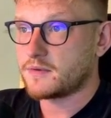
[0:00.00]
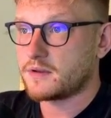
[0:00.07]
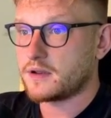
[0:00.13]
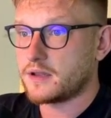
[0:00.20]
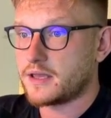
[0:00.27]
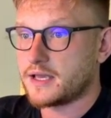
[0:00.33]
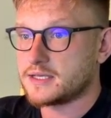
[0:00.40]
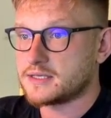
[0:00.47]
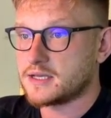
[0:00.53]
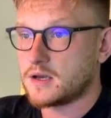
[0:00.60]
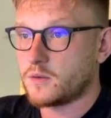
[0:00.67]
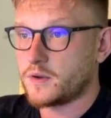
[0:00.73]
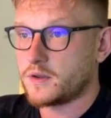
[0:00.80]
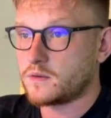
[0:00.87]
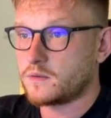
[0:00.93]
as how it
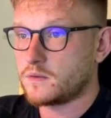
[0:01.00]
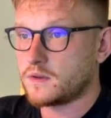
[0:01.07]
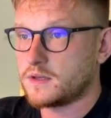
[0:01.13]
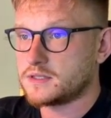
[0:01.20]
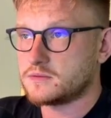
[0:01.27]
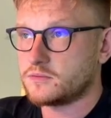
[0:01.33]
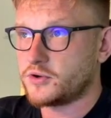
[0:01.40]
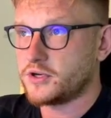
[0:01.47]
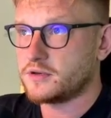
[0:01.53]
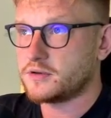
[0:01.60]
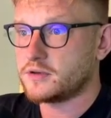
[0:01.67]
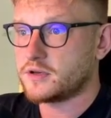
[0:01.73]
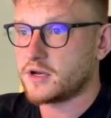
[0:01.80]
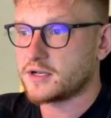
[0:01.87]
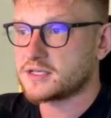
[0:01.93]
is read the
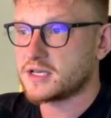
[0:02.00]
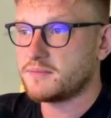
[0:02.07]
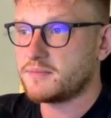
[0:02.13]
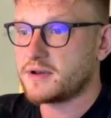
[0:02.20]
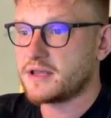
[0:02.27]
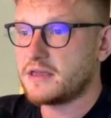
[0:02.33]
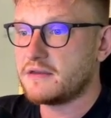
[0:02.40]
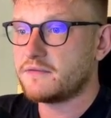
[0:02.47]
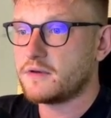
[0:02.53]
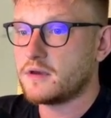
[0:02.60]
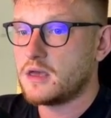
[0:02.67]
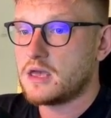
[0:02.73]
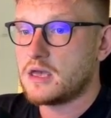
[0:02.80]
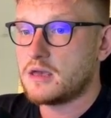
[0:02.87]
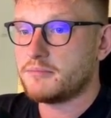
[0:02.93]
docs, I believe.
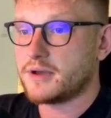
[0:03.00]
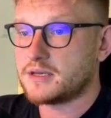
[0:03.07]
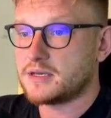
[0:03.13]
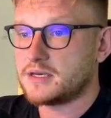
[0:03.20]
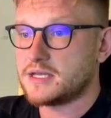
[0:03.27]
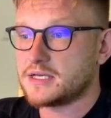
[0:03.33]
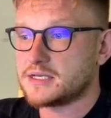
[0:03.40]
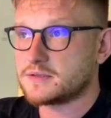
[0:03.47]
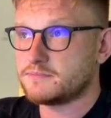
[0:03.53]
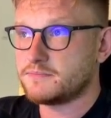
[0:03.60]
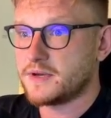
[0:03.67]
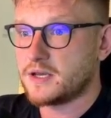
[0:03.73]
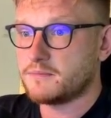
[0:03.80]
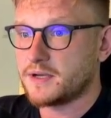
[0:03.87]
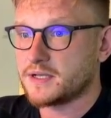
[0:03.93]
But this
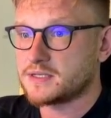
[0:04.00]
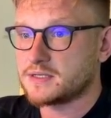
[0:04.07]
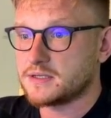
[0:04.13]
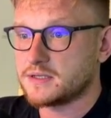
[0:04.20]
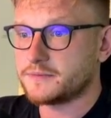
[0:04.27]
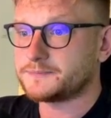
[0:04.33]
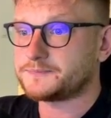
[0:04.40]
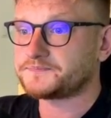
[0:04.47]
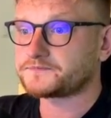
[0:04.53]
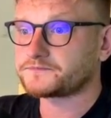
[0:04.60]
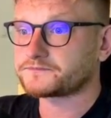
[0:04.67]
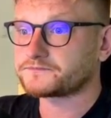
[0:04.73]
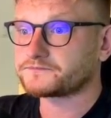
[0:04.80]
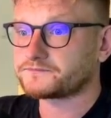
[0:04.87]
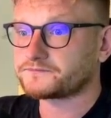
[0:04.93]
main button,
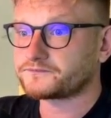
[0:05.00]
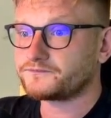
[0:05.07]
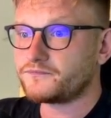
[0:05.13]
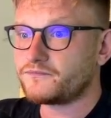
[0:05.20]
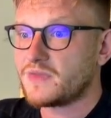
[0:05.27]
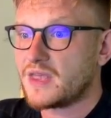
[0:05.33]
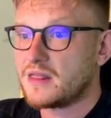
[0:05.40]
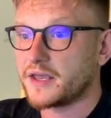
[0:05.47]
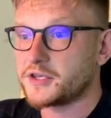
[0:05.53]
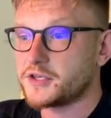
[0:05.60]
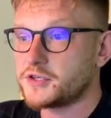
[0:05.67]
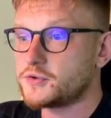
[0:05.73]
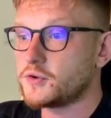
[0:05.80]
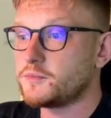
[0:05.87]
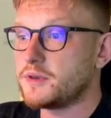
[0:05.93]
like this
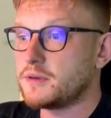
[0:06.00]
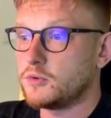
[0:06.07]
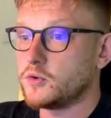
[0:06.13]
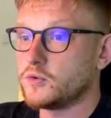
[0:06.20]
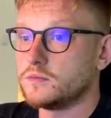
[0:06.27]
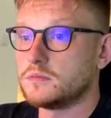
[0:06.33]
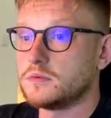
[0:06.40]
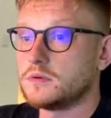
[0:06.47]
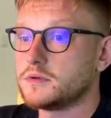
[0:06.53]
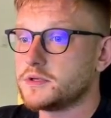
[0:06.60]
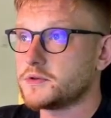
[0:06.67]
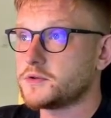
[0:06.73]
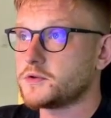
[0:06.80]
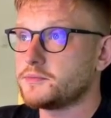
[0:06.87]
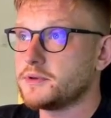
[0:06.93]
should be blue. This
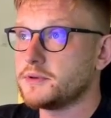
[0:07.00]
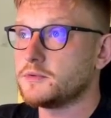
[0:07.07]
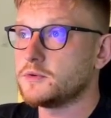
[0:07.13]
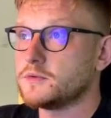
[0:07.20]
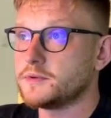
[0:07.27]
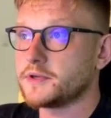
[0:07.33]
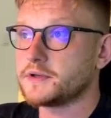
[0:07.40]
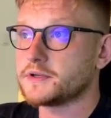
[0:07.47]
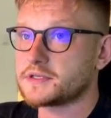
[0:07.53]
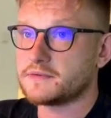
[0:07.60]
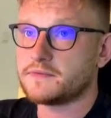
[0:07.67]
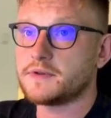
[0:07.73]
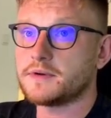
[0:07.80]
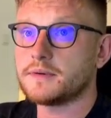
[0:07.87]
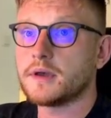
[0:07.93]
should be blue because if
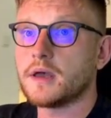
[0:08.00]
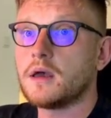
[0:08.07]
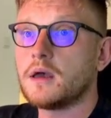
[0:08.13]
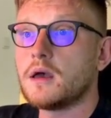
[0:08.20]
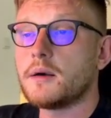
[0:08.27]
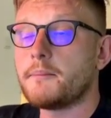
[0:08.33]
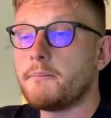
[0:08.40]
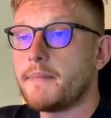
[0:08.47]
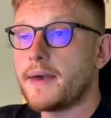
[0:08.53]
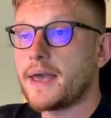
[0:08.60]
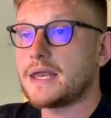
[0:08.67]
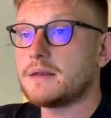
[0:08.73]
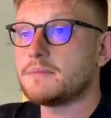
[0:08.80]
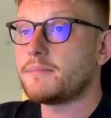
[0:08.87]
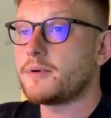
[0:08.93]
the main
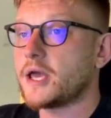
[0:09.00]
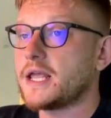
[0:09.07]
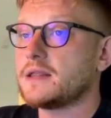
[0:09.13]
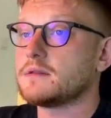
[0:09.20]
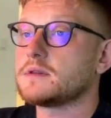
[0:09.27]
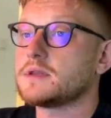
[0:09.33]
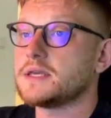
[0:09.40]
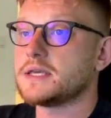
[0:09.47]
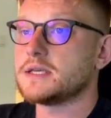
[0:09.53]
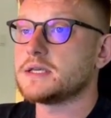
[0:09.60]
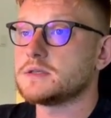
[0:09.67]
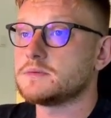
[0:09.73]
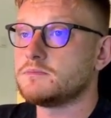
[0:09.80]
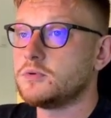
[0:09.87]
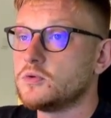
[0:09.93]
brand is
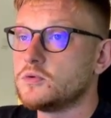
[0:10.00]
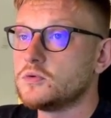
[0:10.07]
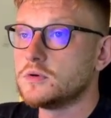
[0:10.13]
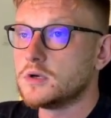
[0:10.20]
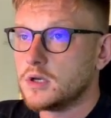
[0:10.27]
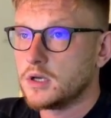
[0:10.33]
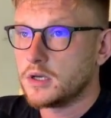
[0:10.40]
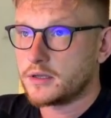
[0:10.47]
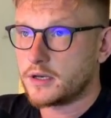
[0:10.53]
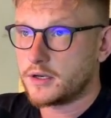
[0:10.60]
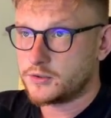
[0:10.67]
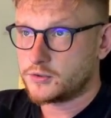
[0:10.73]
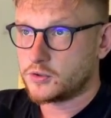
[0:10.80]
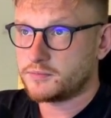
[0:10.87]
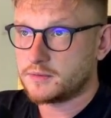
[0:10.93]
blue, then it
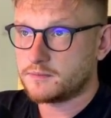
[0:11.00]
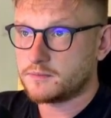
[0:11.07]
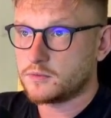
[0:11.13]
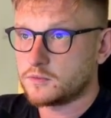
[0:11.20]
should be blue. By